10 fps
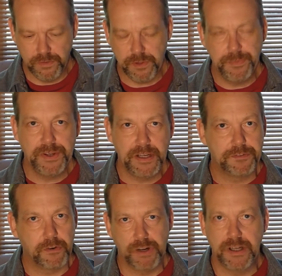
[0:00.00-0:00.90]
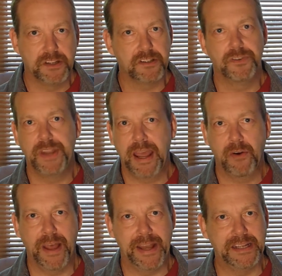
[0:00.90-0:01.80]
of them you need for a rehearsal
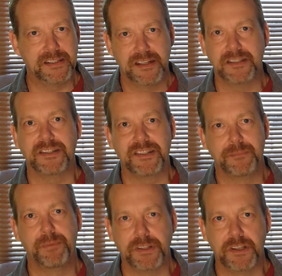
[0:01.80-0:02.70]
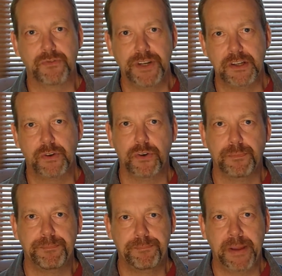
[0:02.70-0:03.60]
now, and it's nice and simple. It's a 3-chord,
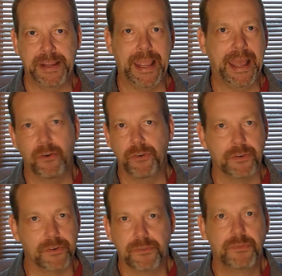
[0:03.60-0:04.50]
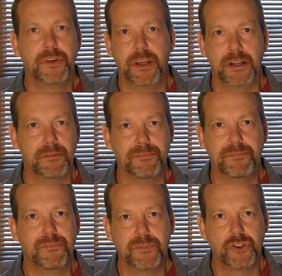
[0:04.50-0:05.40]
bang it out and,
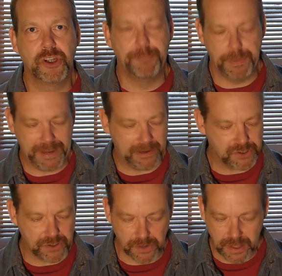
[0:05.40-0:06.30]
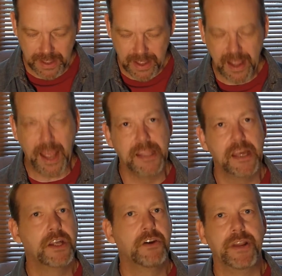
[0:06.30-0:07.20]
jump about song. And the
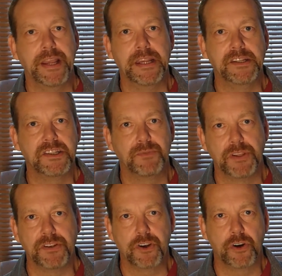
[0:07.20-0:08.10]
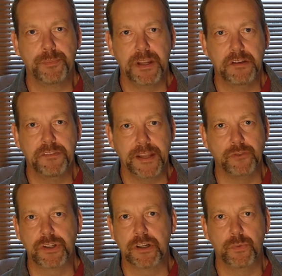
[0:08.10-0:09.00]
other is something that's got a bit of
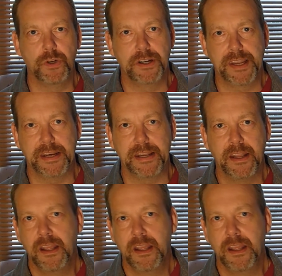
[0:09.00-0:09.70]
intricate work in it.